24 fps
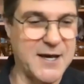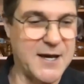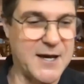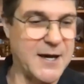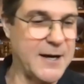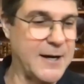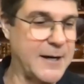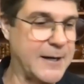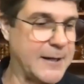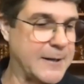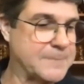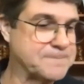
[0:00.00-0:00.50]

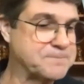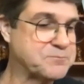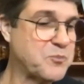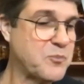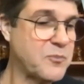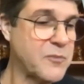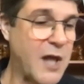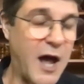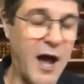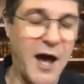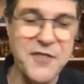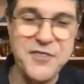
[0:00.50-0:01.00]

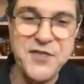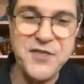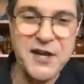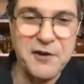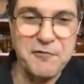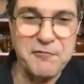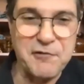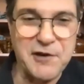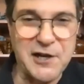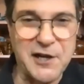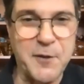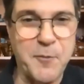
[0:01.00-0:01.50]
I think
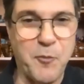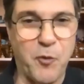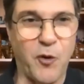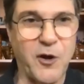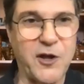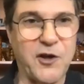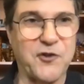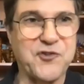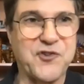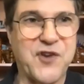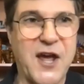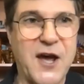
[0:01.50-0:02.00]
it really
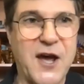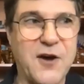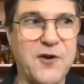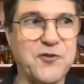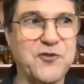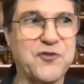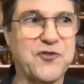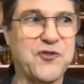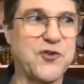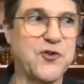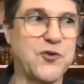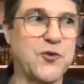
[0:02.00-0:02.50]
boils
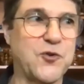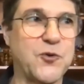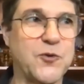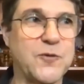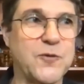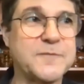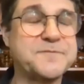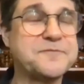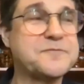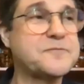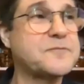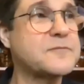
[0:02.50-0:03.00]
down
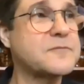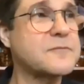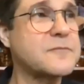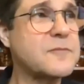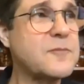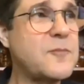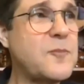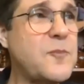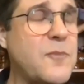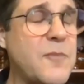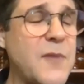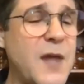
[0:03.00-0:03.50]
to
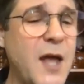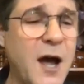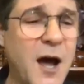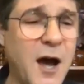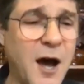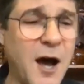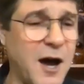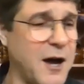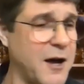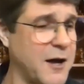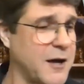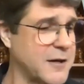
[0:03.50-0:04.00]

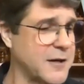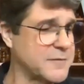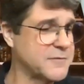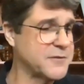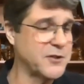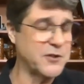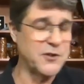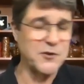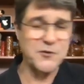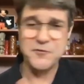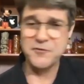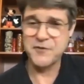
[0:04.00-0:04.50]

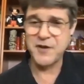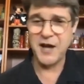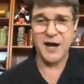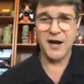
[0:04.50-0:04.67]
you've